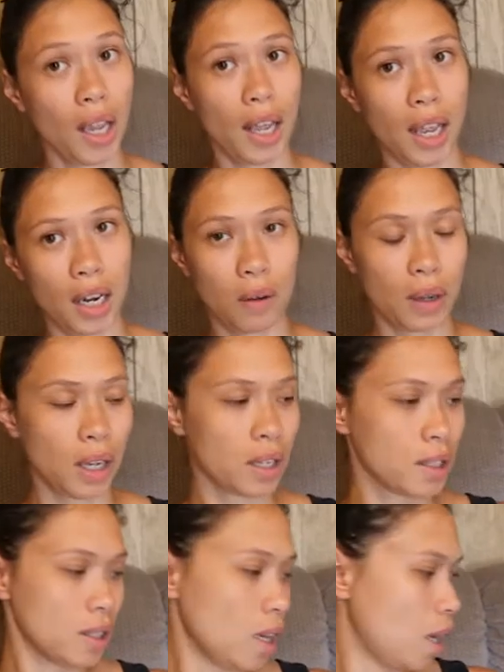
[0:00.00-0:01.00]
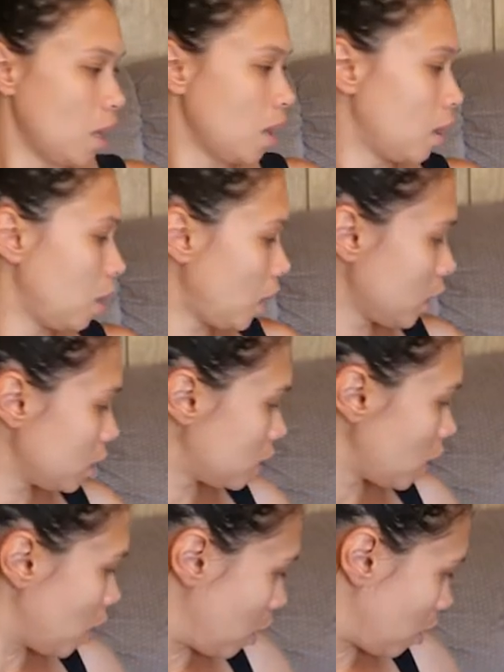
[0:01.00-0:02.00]
anyways, the next
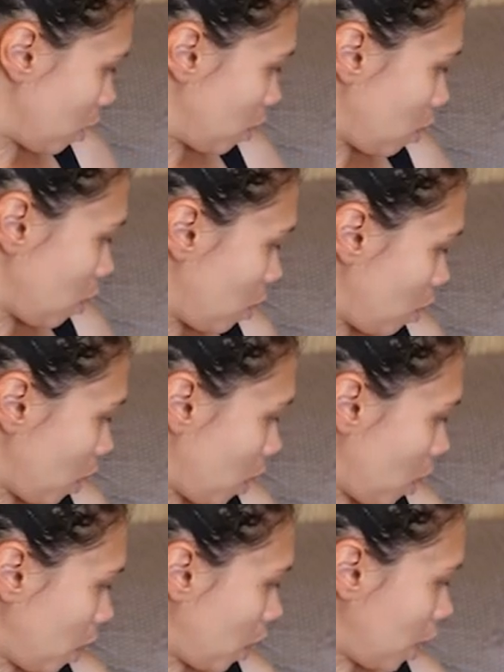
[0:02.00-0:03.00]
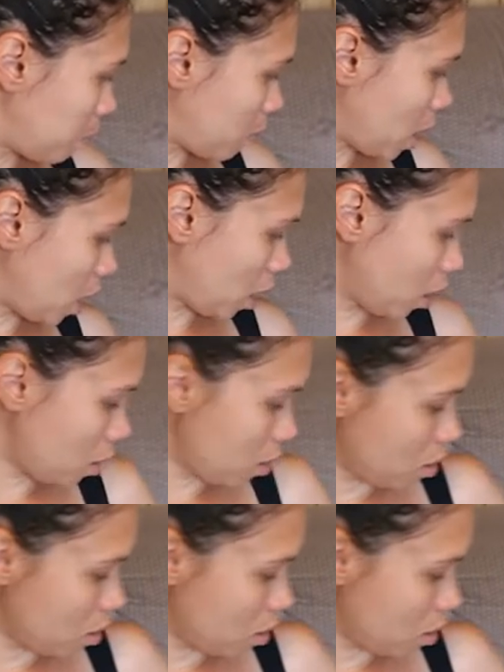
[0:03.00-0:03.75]
thing that I made